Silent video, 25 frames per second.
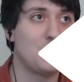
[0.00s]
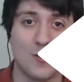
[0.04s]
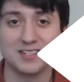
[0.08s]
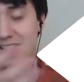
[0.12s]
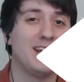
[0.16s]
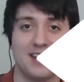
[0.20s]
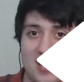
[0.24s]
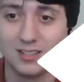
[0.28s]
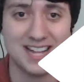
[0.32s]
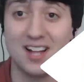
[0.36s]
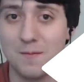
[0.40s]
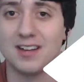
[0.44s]

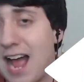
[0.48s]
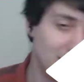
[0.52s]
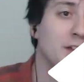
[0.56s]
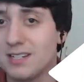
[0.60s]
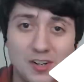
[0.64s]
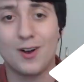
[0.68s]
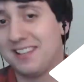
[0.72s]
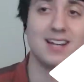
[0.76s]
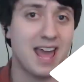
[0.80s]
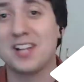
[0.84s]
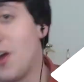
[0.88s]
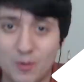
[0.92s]

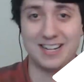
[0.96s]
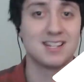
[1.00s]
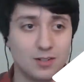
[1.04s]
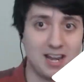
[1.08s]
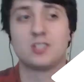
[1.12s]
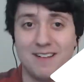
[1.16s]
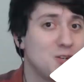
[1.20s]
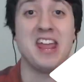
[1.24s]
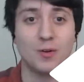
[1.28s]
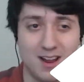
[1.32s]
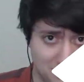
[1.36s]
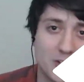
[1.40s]
Before I
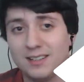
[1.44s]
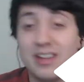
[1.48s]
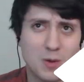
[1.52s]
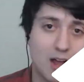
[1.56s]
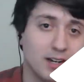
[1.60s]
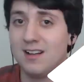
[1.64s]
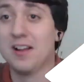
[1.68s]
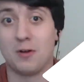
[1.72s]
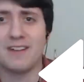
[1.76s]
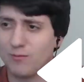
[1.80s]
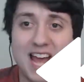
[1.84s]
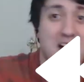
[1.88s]
took on this
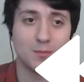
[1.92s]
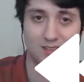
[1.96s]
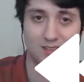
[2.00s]
project,